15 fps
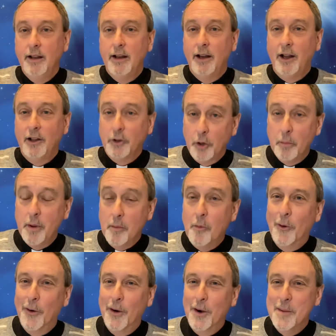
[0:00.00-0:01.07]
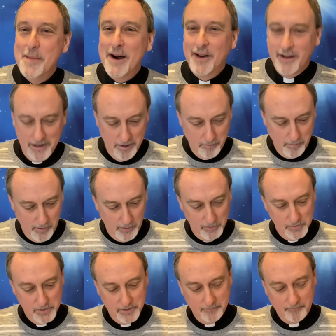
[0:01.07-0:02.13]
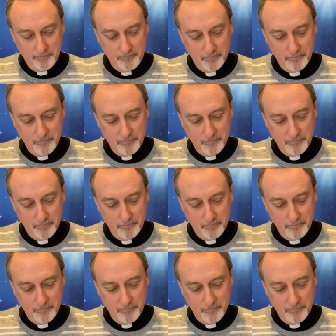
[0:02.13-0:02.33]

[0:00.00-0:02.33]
A little bit more about Ambrose.